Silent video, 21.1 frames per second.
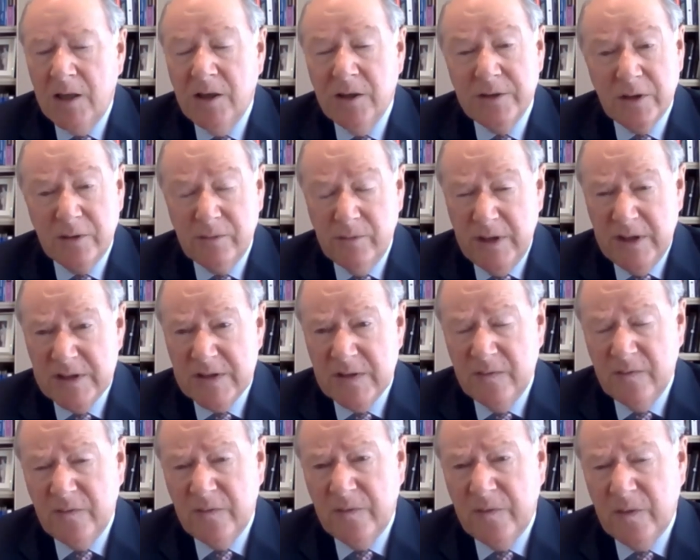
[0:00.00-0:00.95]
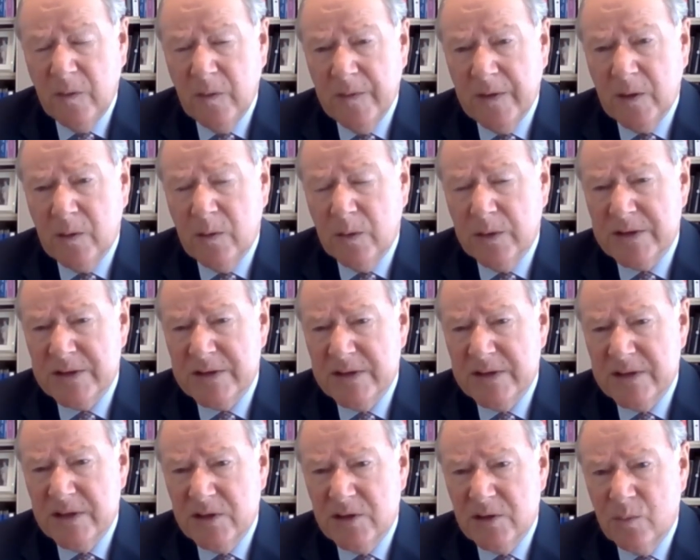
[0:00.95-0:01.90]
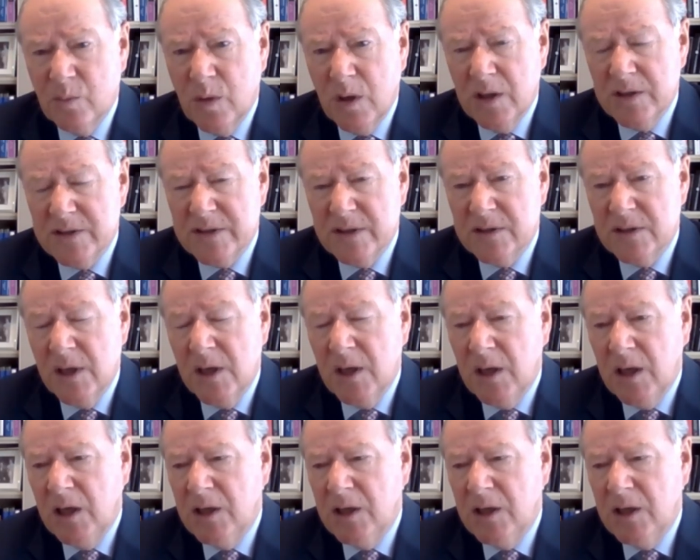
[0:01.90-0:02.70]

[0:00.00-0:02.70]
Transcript: Another reason for the court's decision was that